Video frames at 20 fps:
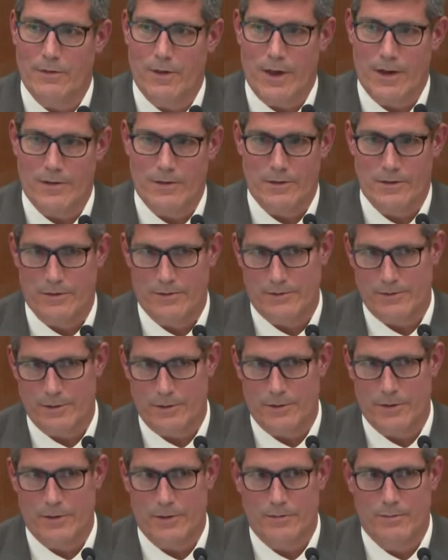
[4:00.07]
actually
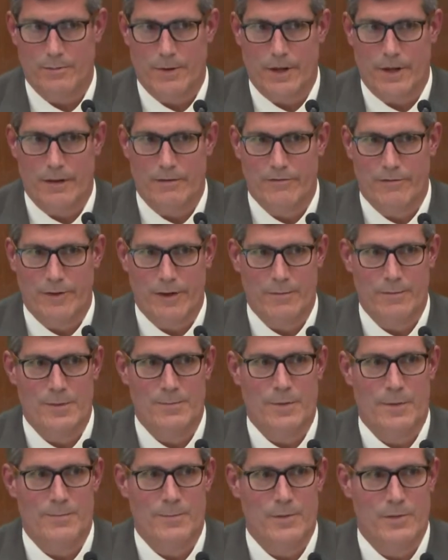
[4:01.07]
filled in by family
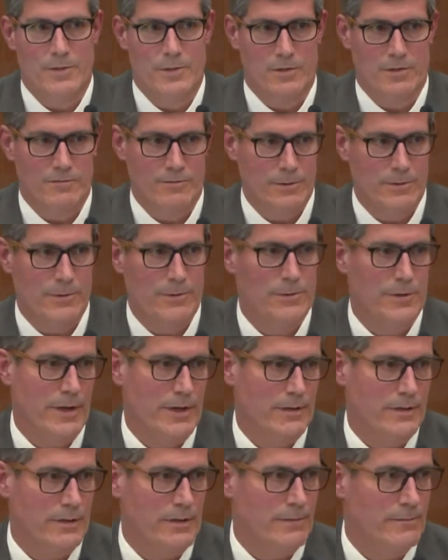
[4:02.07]
members and the funeral
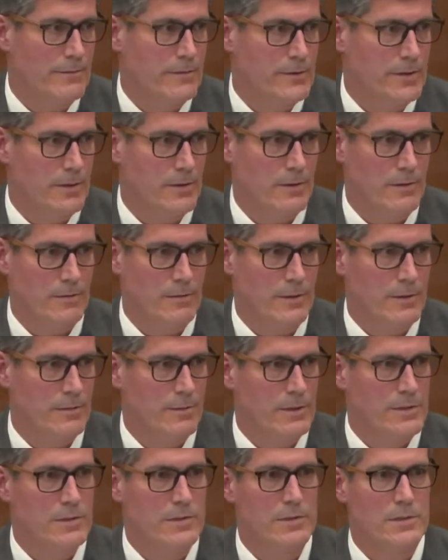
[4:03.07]
director. So,
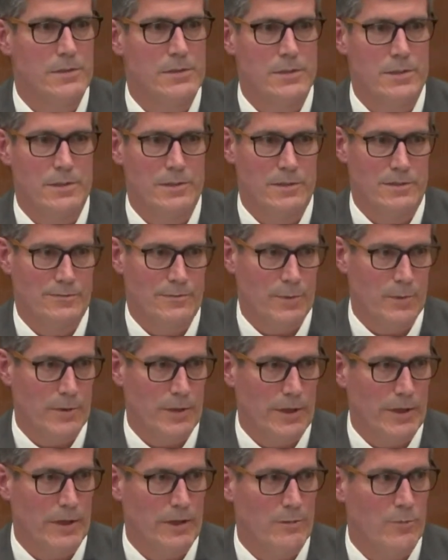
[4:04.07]
what's the decedent's full
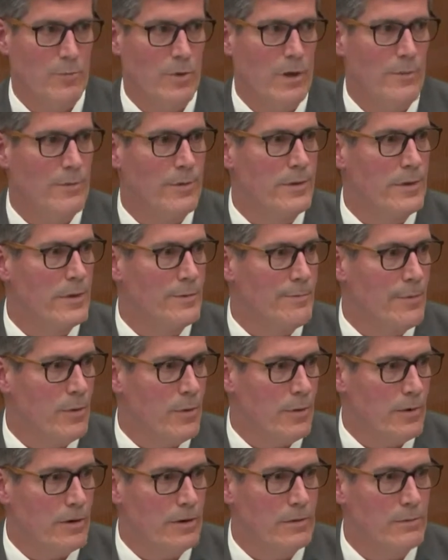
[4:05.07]
name? Where were they
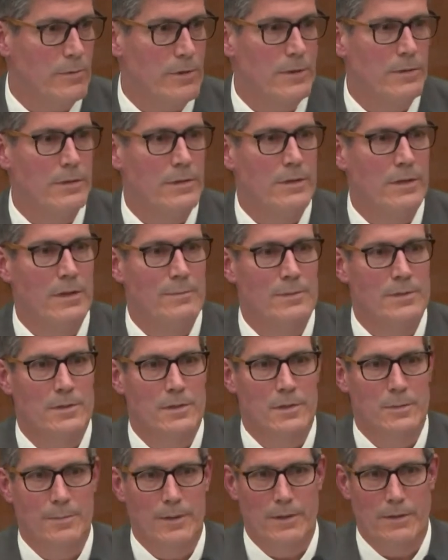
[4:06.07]
born? What are the names of
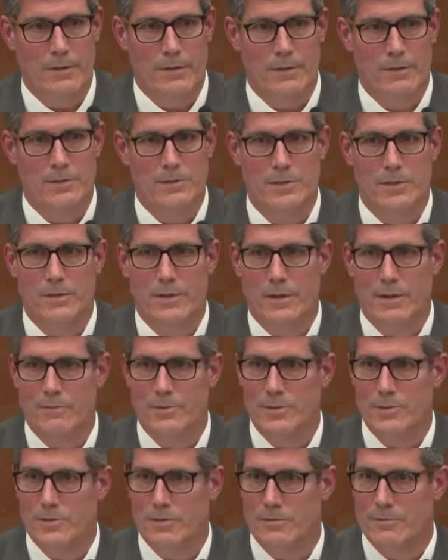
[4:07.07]
their parents? Did they
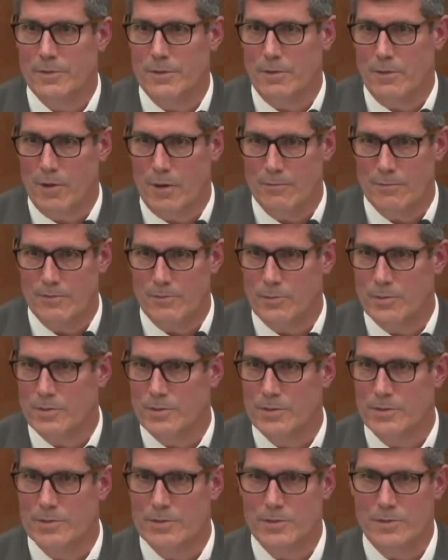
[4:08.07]
ever serve in the armed
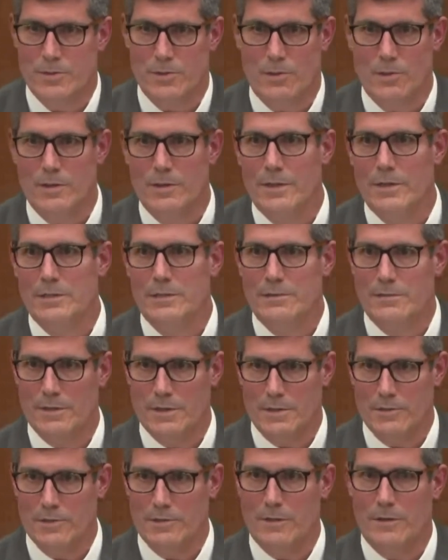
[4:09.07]
forces? There's all kinds of
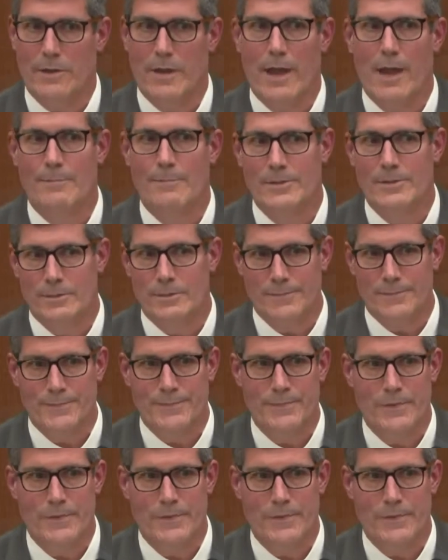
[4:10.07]
things that are captured.